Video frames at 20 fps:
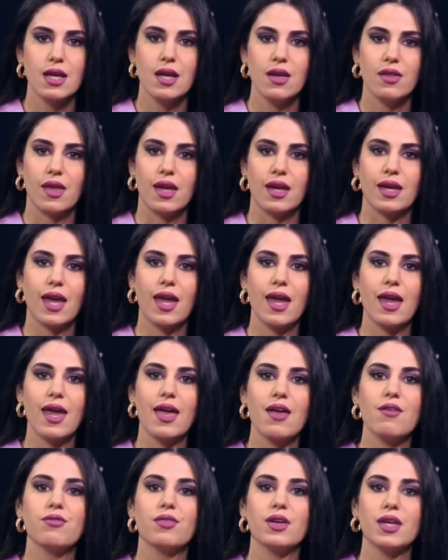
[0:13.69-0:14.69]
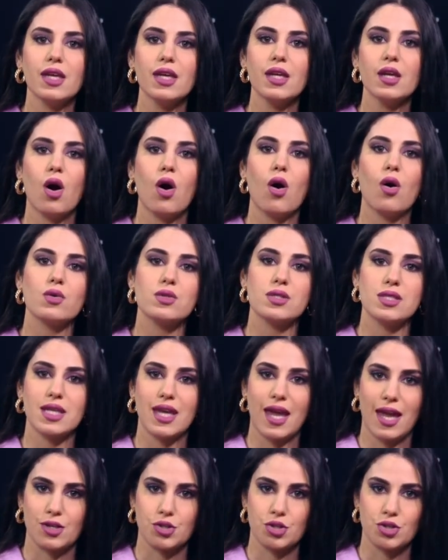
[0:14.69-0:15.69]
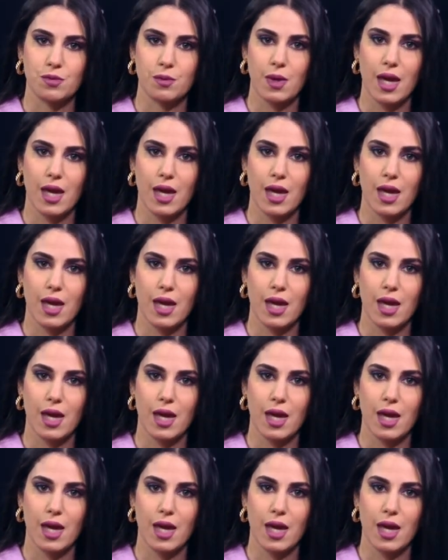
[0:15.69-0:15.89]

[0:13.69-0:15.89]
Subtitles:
the KFEOCH,